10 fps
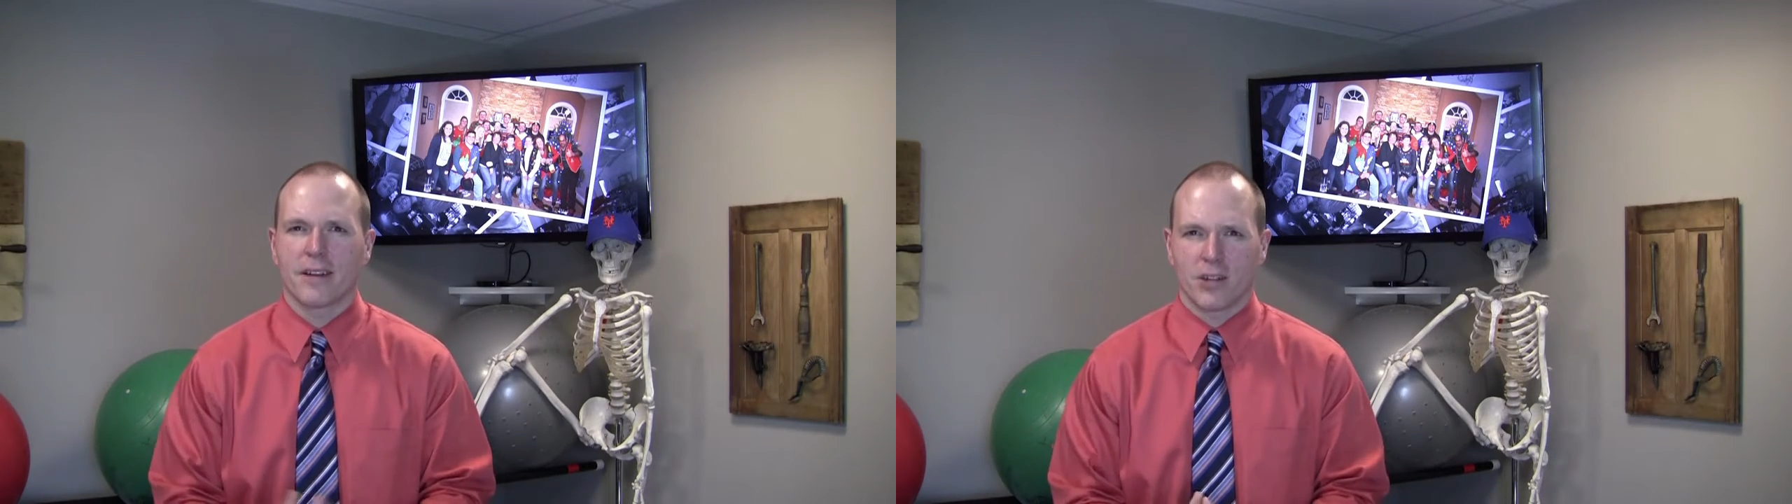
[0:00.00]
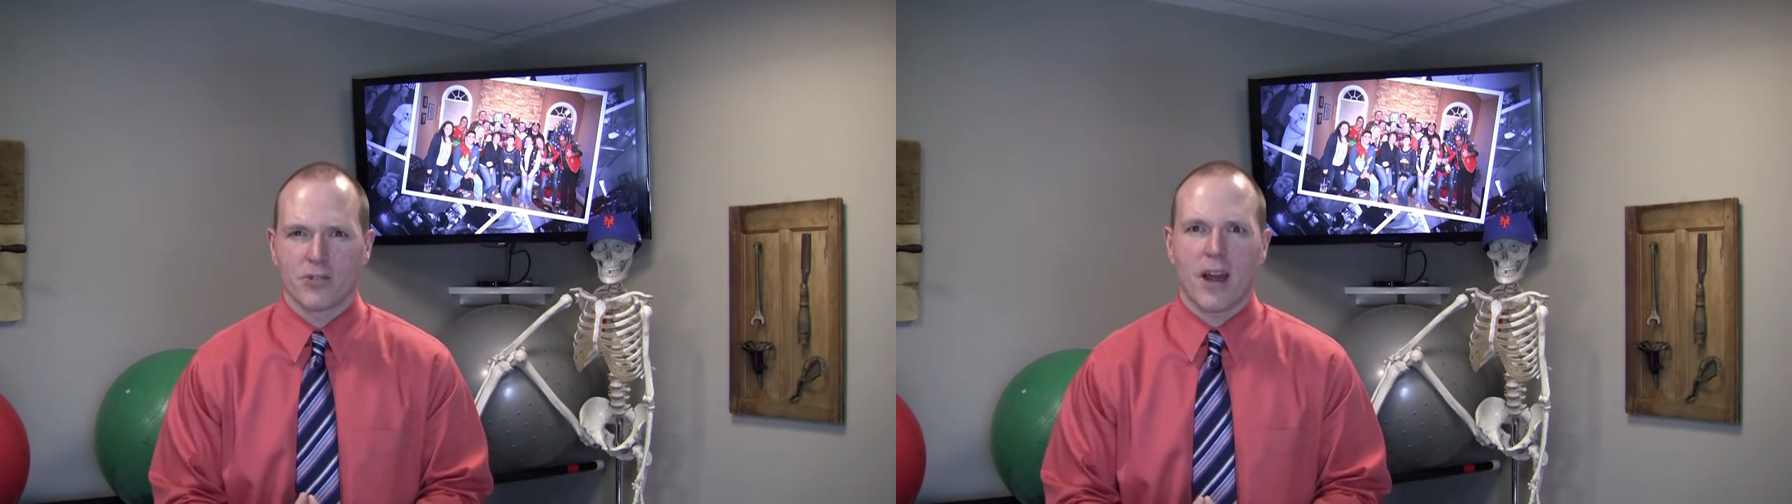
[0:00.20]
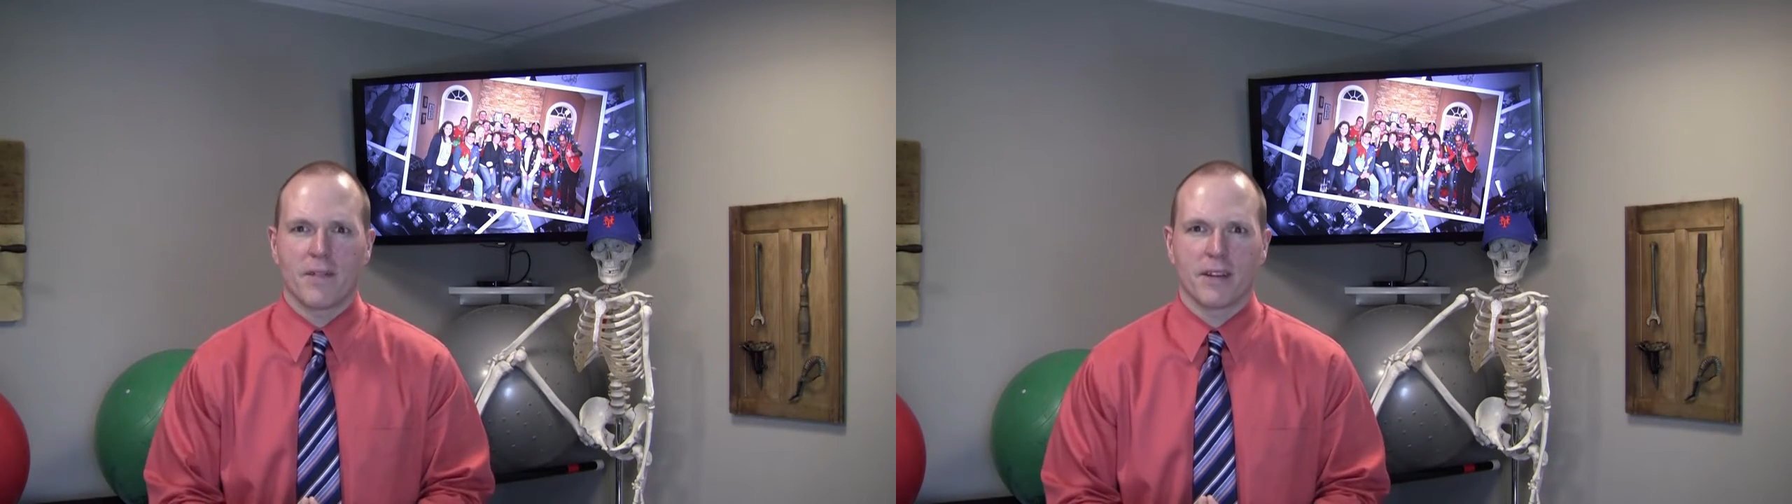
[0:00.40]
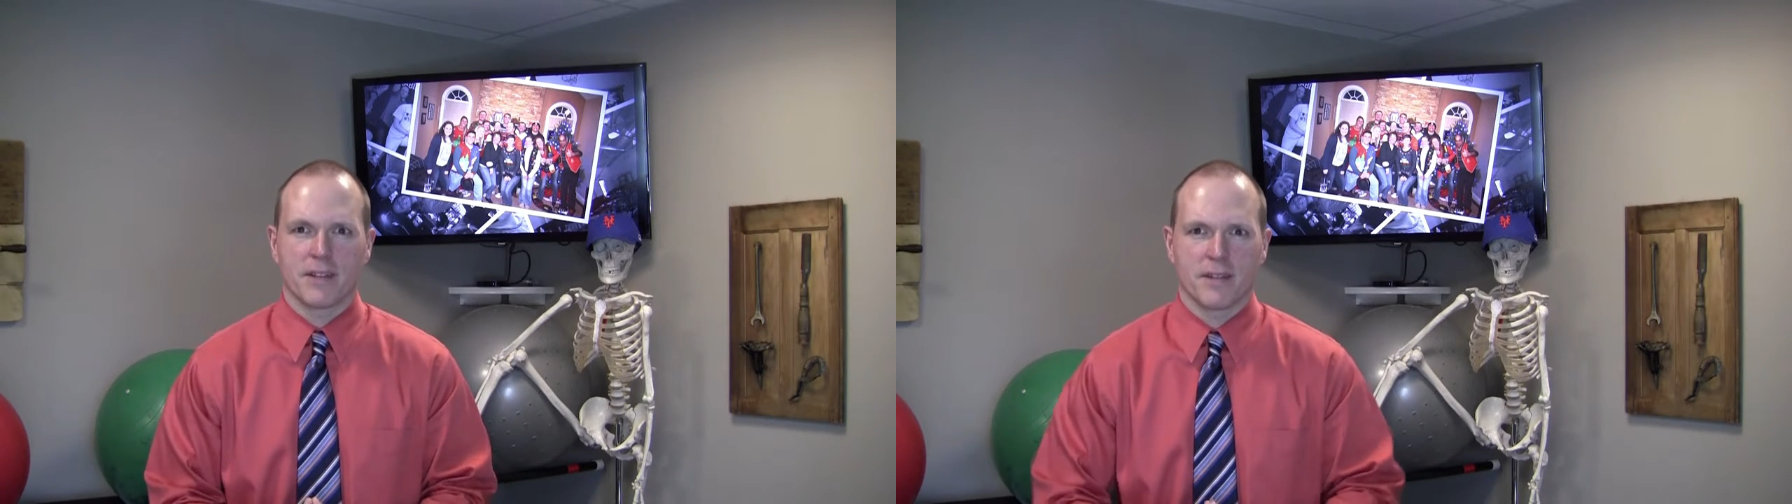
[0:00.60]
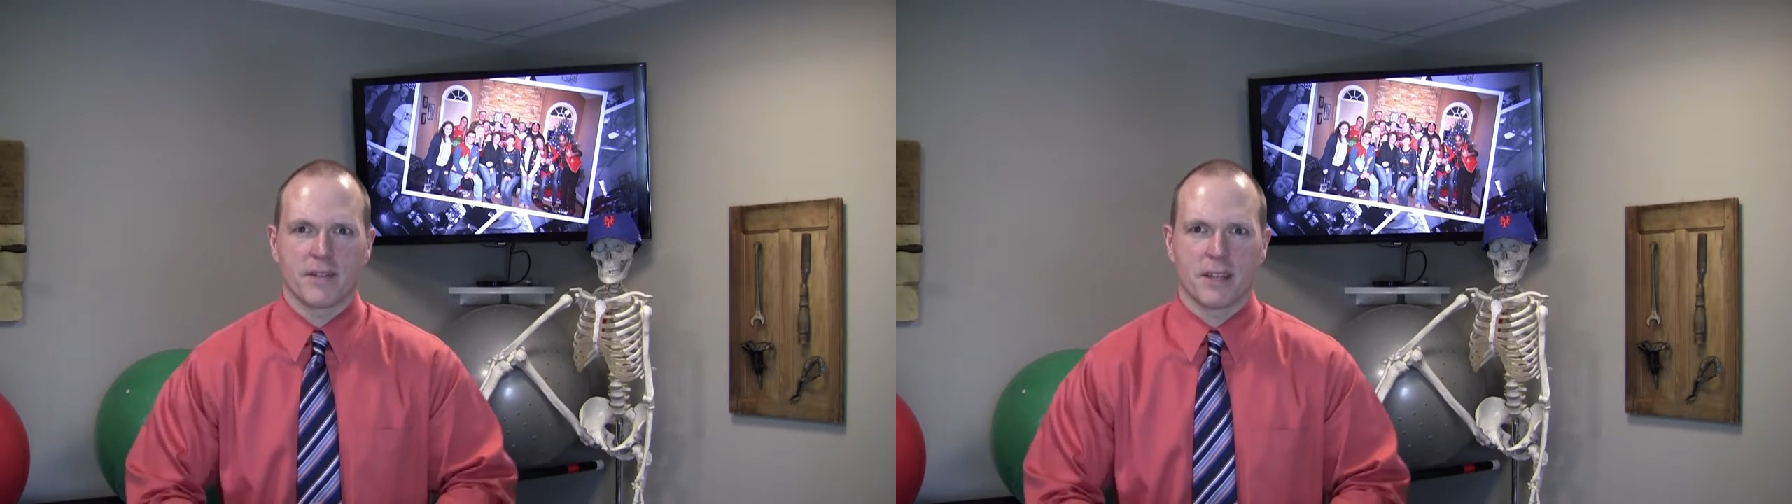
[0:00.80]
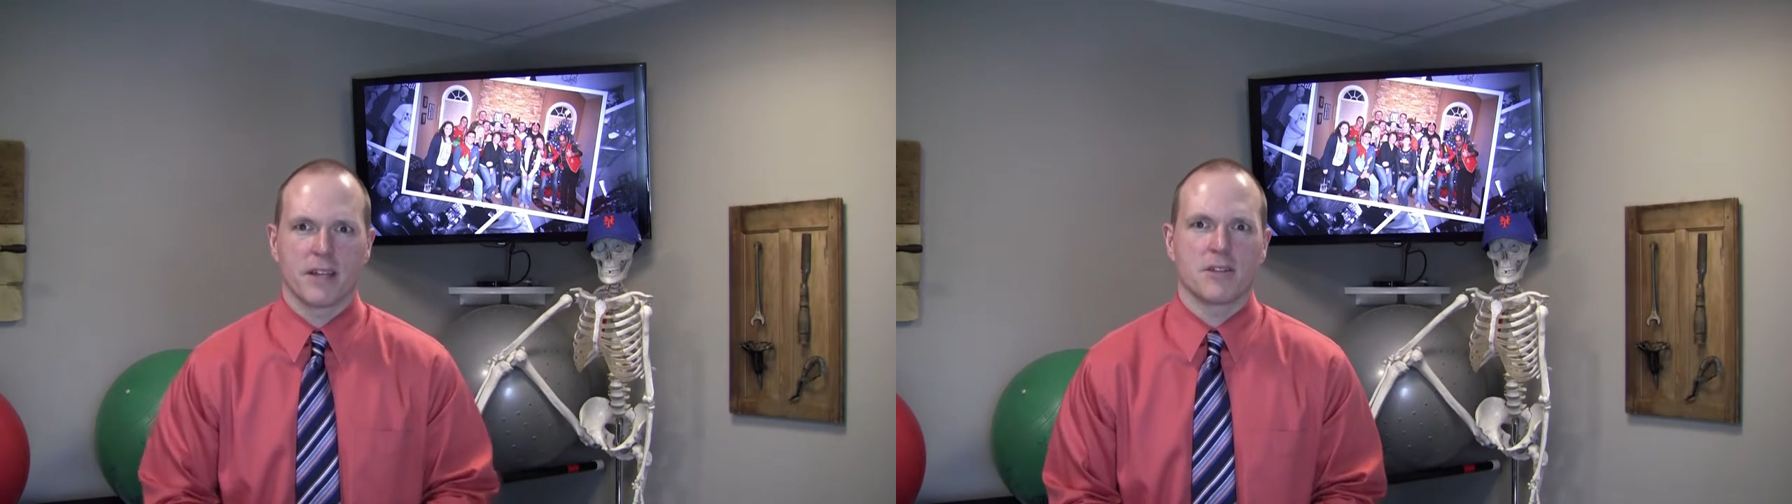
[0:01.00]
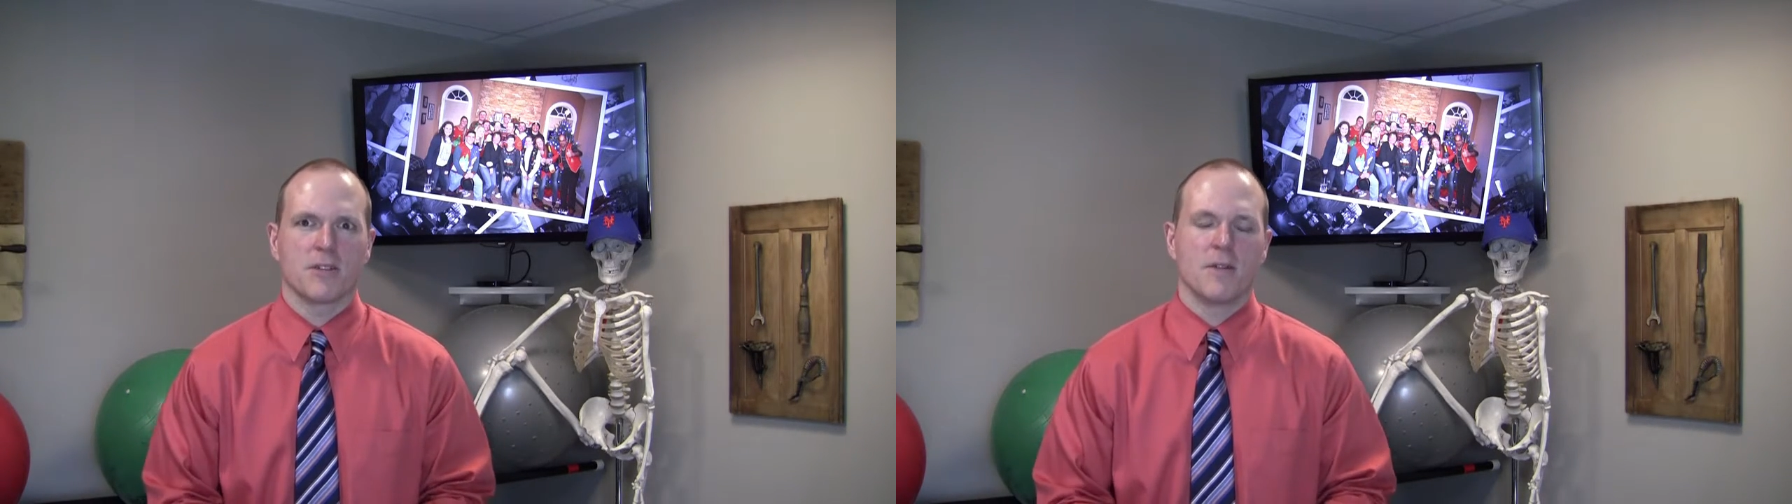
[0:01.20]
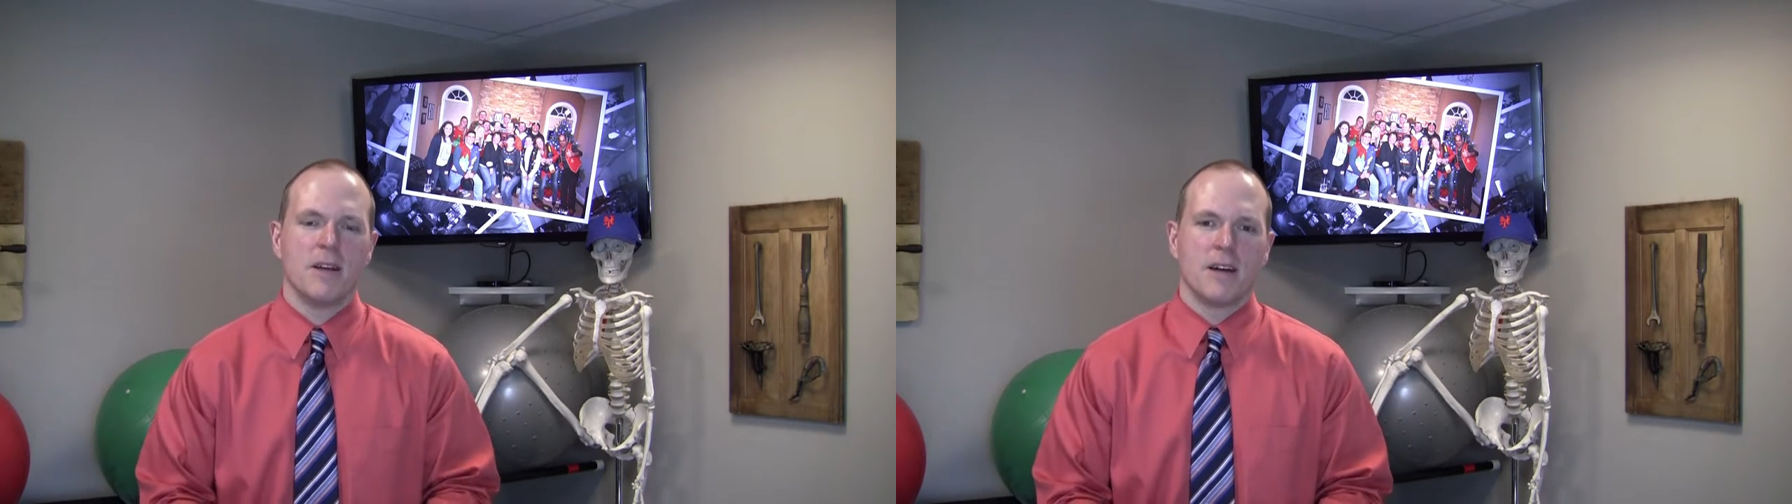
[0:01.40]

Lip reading: like striving to get to.